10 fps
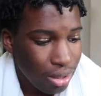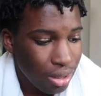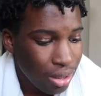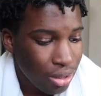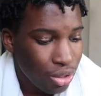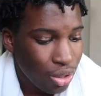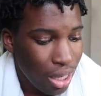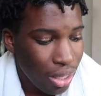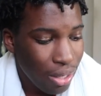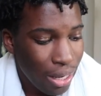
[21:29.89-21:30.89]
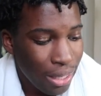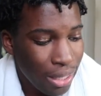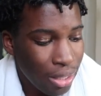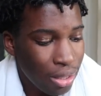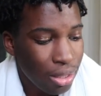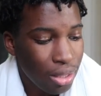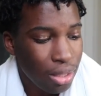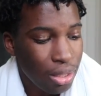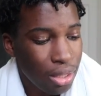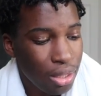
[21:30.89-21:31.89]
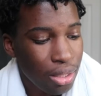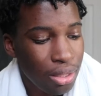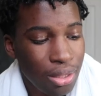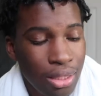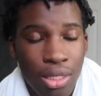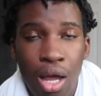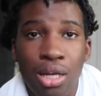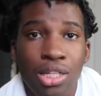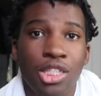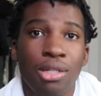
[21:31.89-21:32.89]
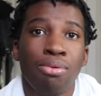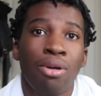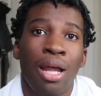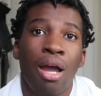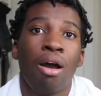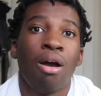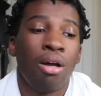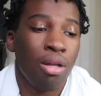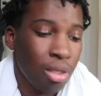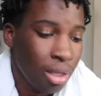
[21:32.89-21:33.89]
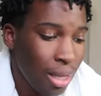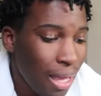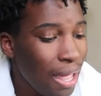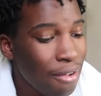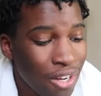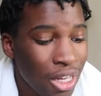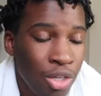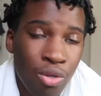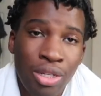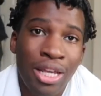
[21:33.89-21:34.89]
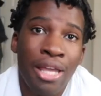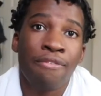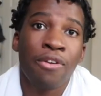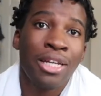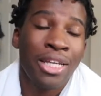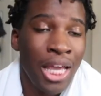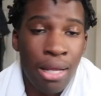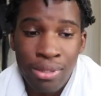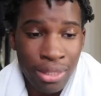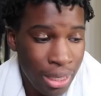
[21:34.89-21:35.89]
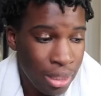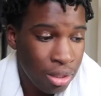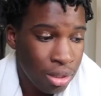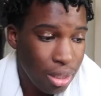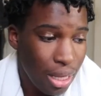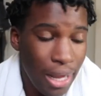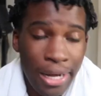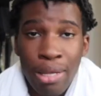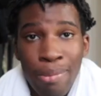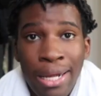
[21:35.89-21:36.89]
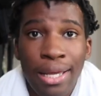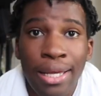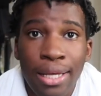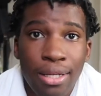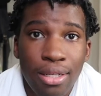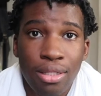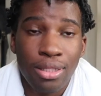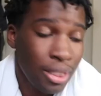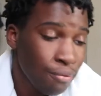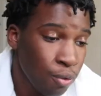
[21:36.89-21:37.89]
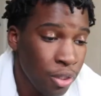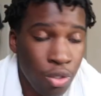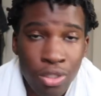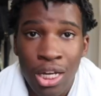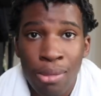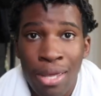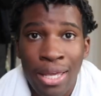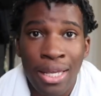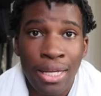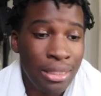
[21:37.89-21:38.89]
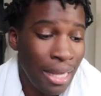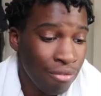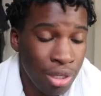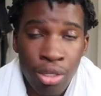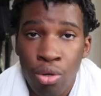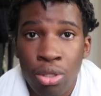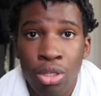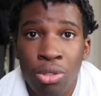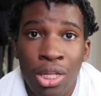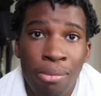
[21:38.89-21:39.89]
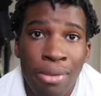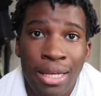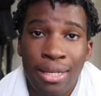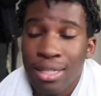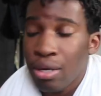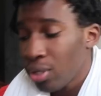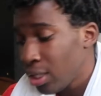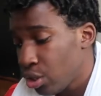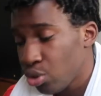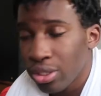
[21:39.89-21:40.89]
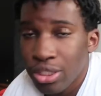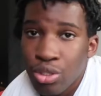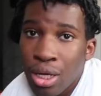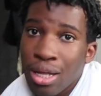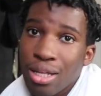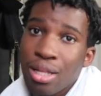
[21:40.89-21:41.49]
This track right here did not disappoint at all. Avelino and Dave really came together and they made a hit. Dave only knows how to make hits, Avelino only knows how to make hits. I really enjoyed this track.